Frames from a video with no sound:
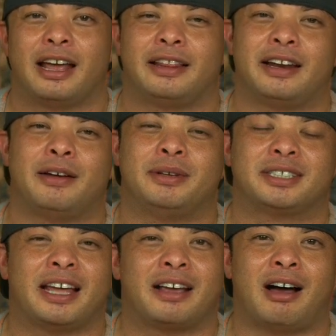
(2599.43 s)
And then I
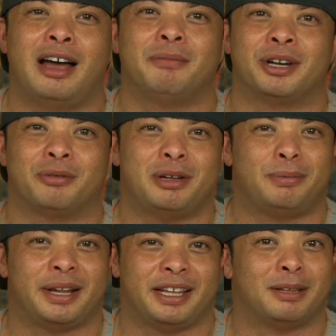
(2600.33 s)
was like, I'm gonna
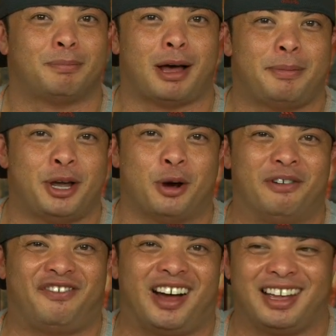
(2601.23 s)
replay the Bobby Ho
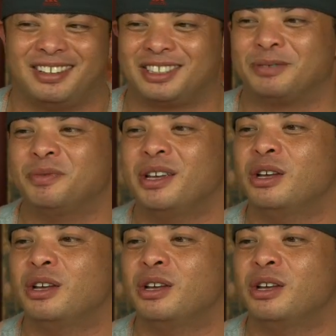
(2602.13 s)
files.